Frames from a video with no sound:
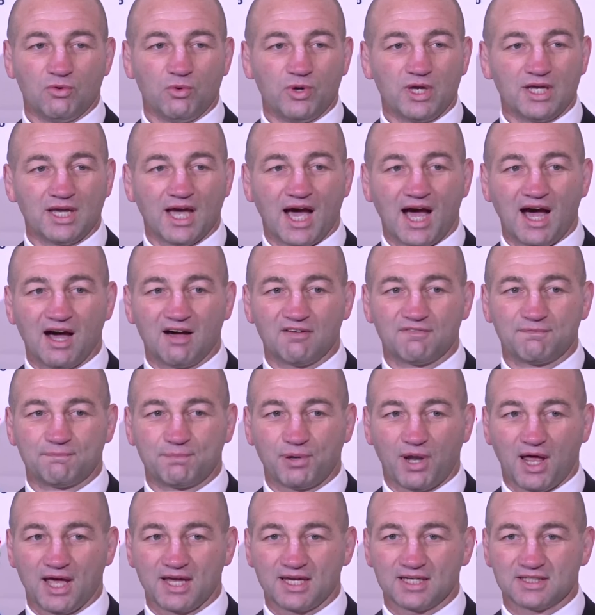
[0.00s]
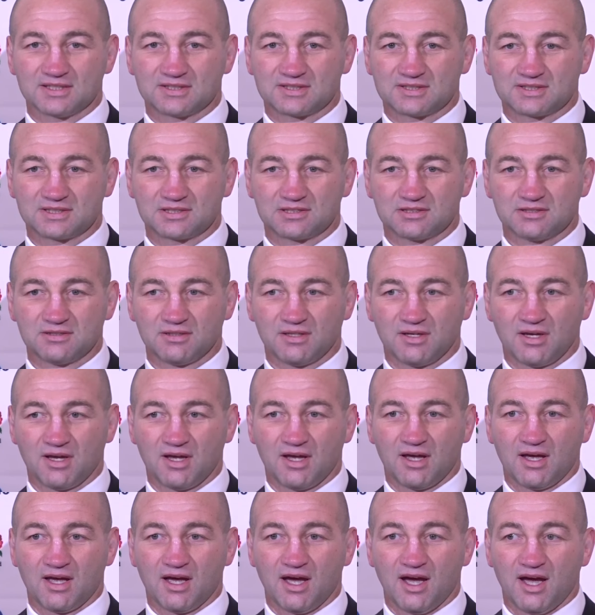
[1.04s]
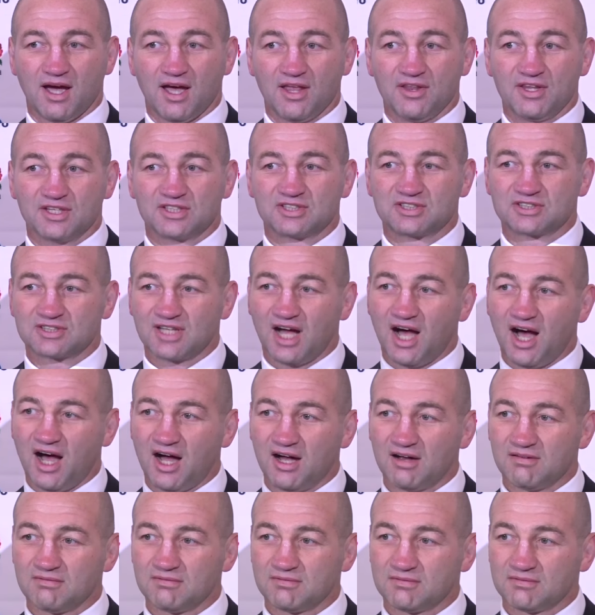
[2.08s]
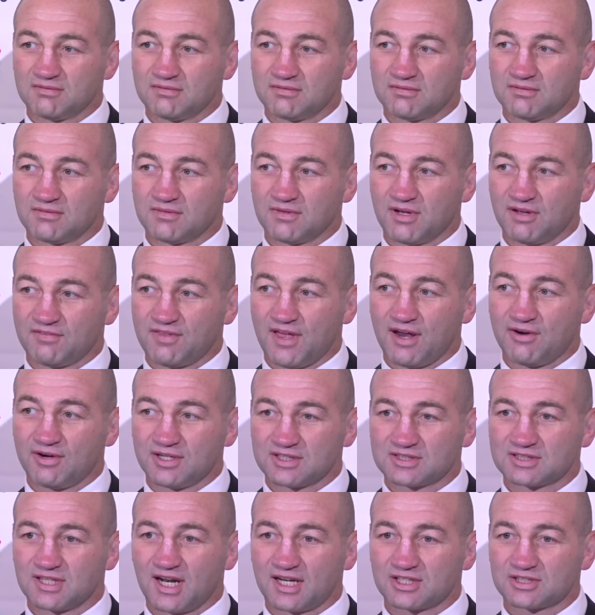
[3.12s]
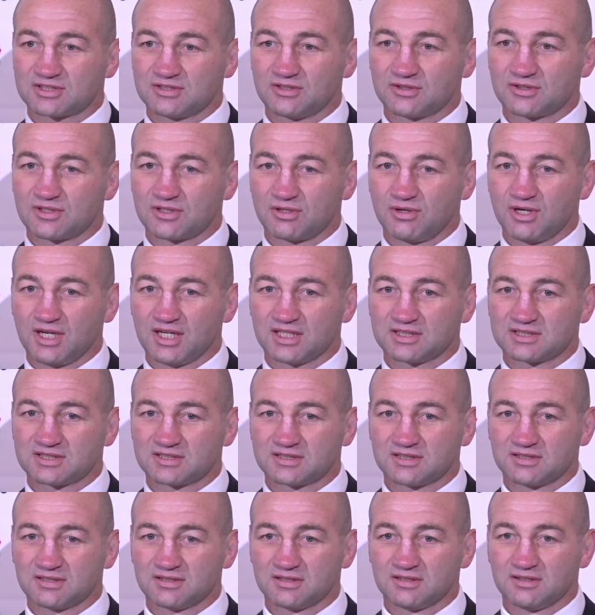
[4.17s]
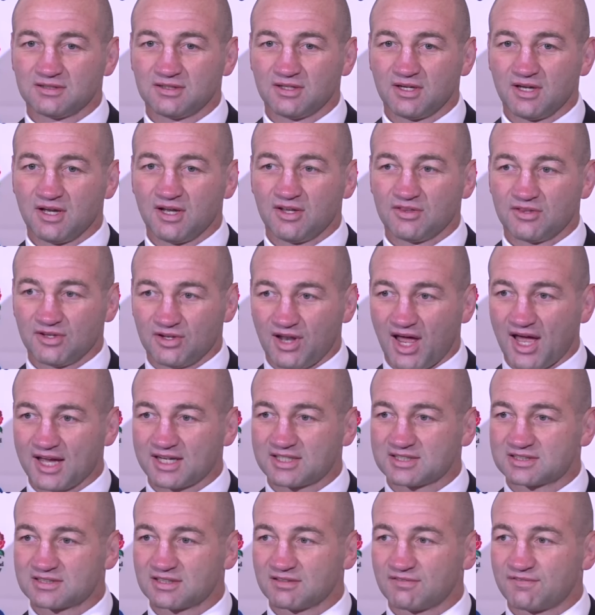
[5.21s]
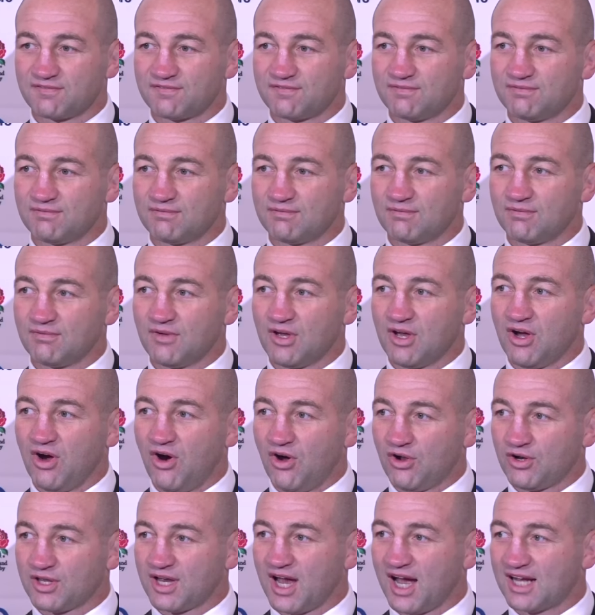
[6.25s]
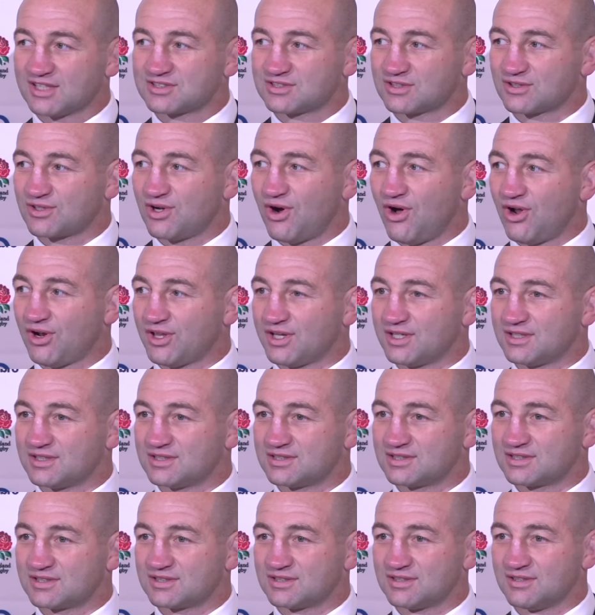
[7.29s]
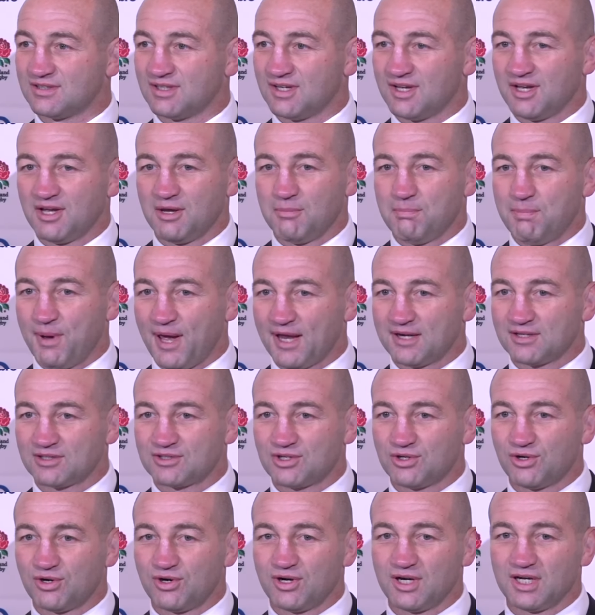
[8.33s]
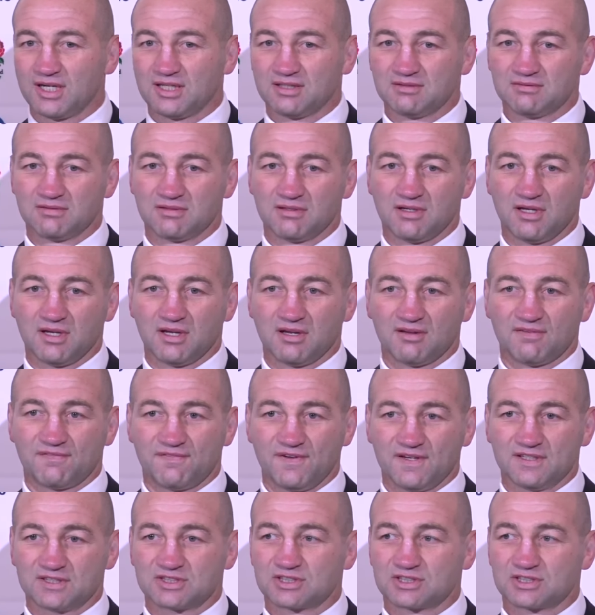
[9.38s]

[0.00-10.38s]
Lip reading: We have players at the start of their international careers, the likes of Ollie Hassel-Collins, Ben Curry, Finn